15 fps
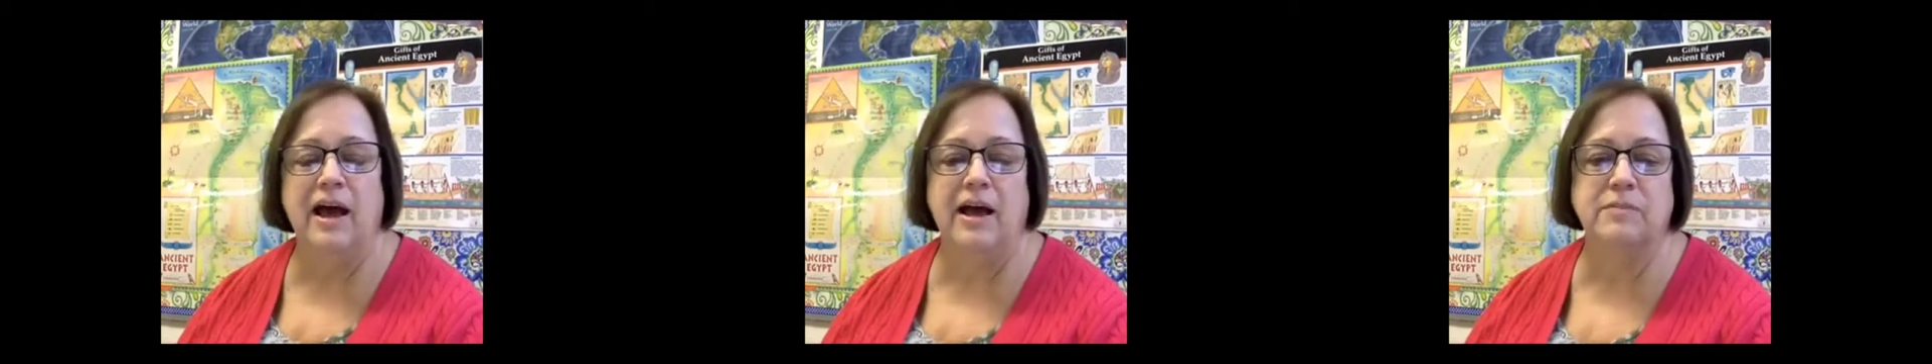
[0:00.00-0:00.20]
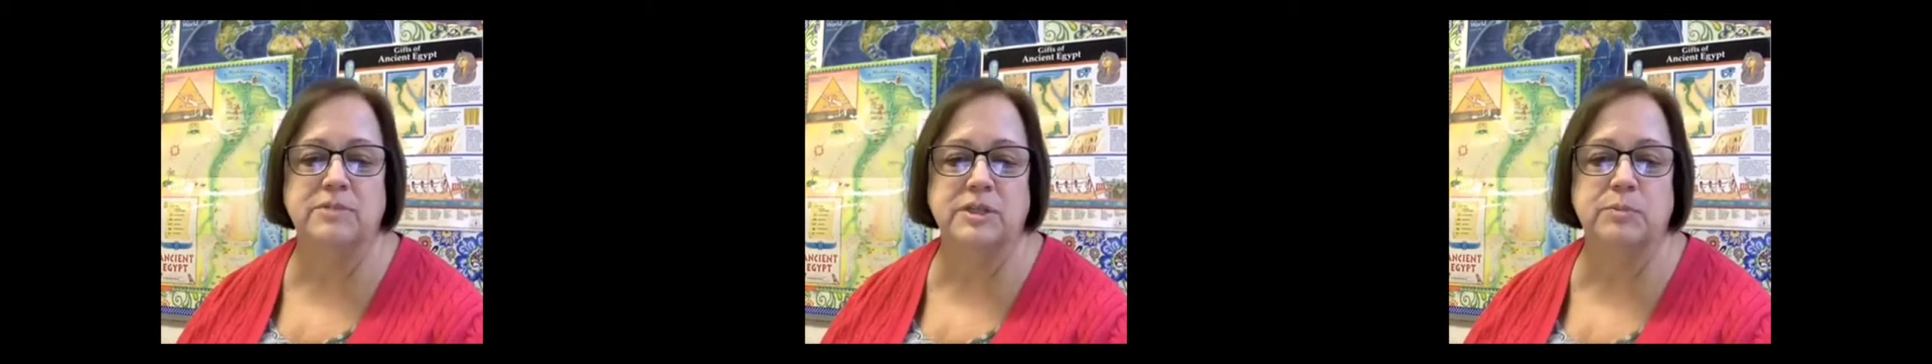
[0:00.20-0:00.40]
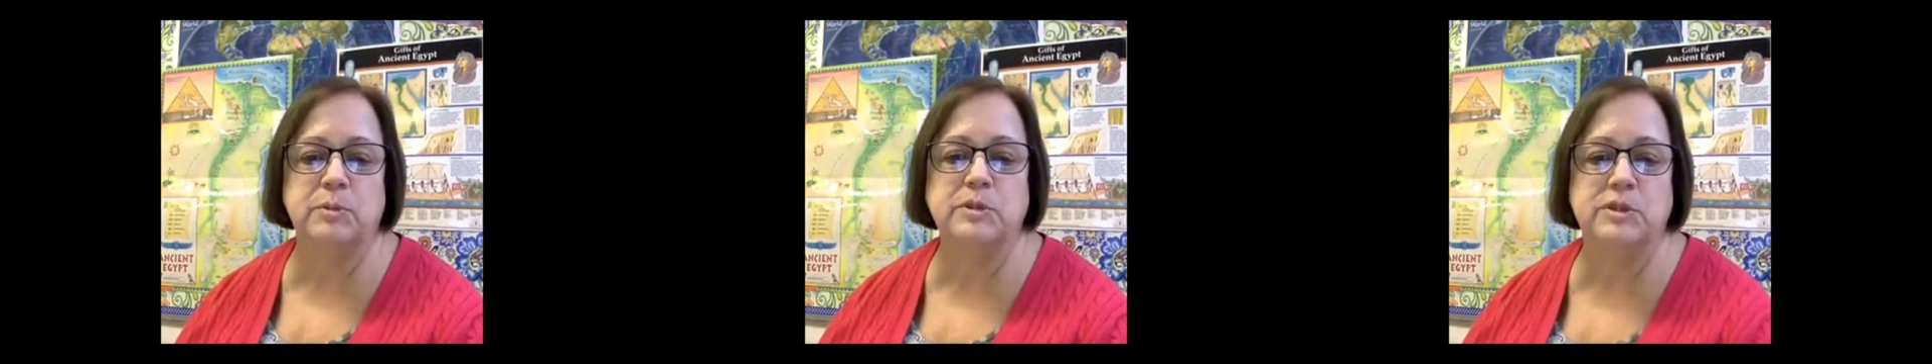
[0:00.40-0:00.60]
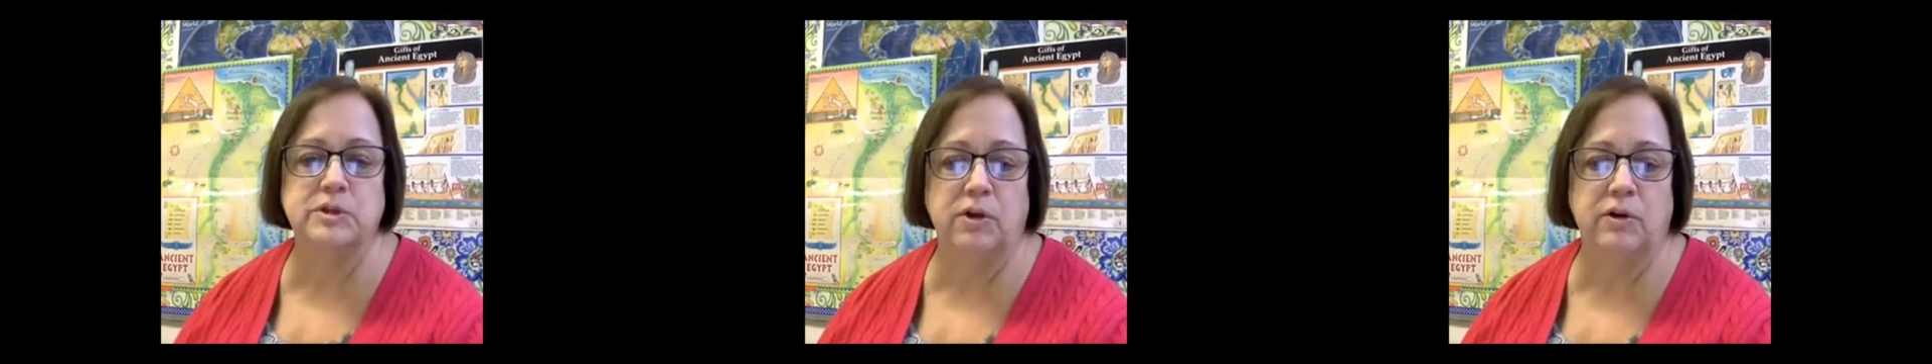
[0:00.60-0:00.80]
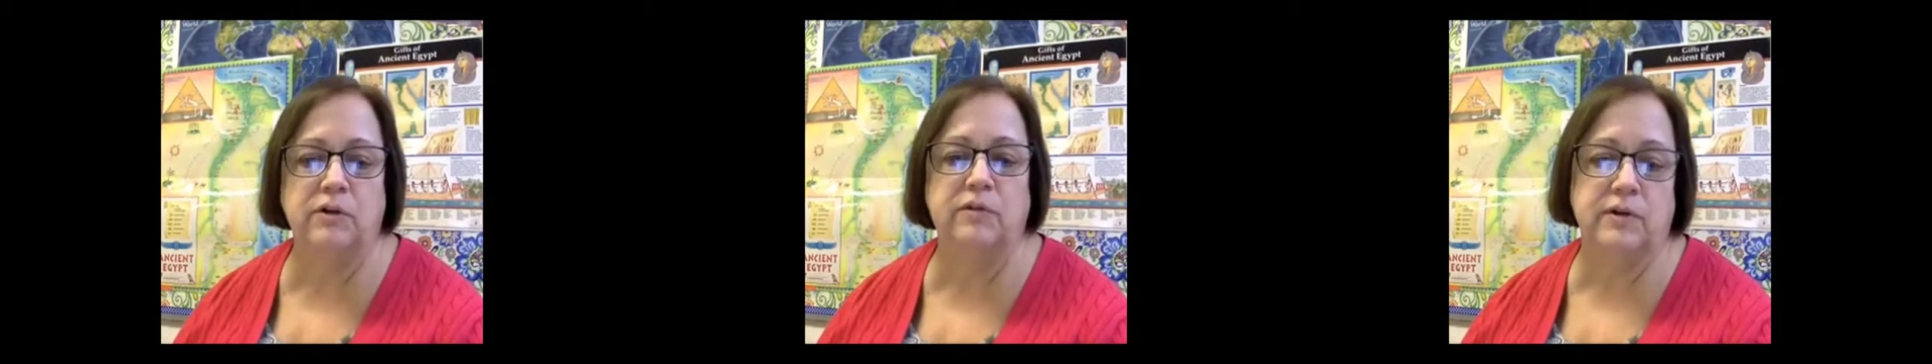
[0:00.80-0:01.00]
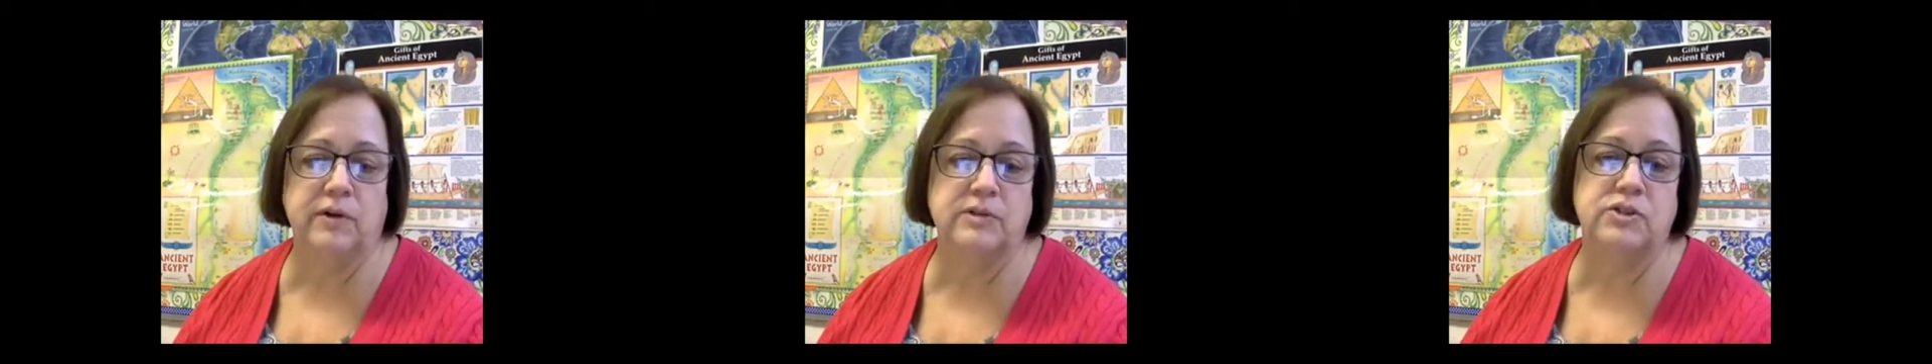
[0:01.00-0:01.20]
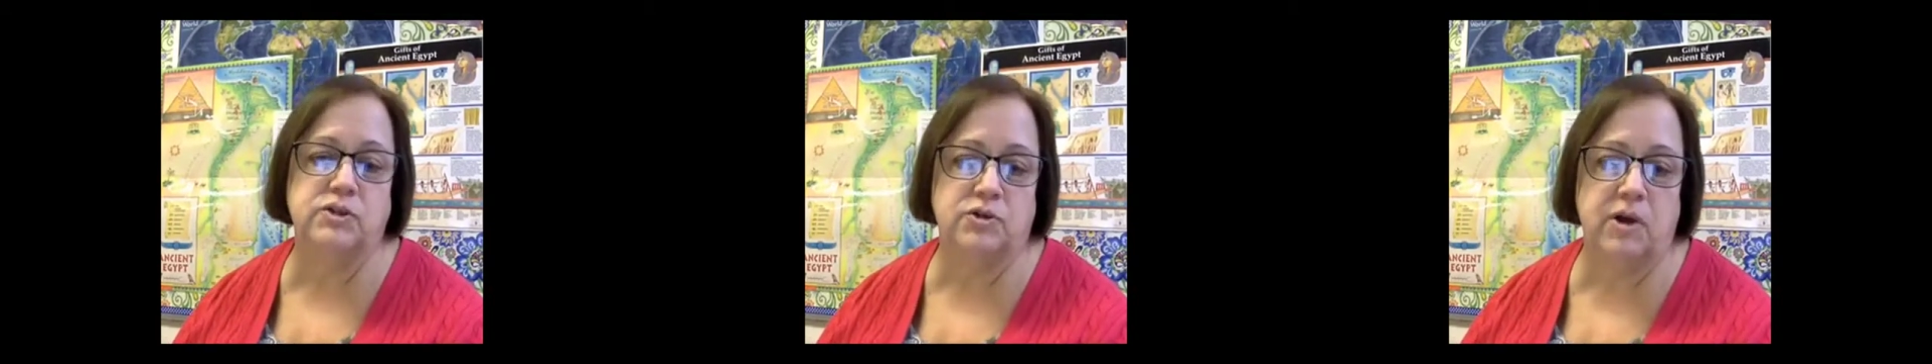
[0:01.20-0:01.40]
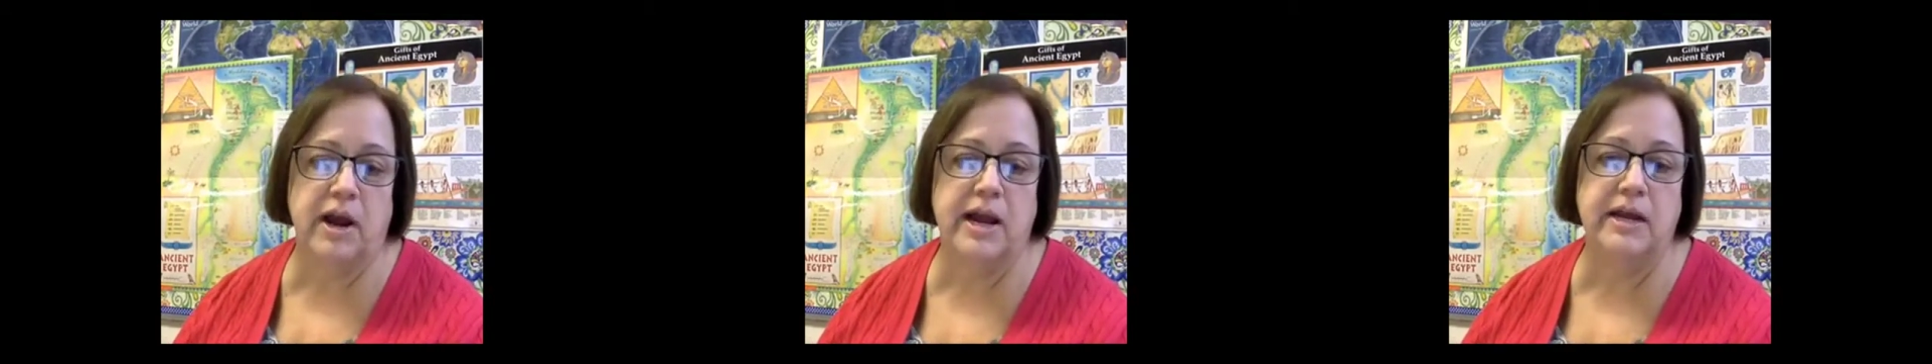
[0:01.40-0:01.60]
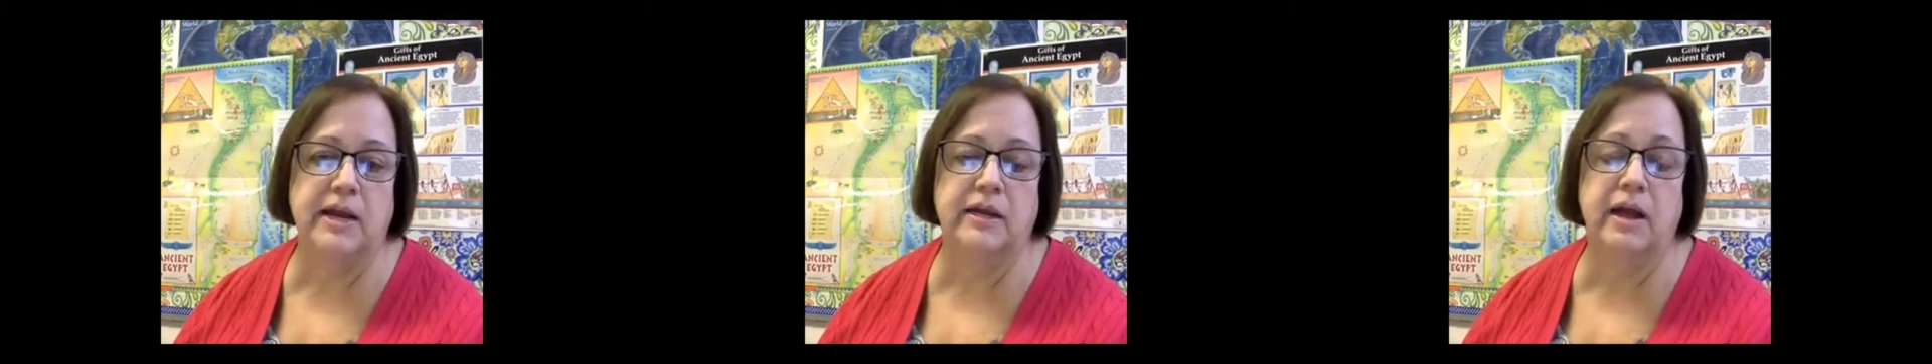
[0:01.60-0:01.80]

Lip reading: some assertiveness training.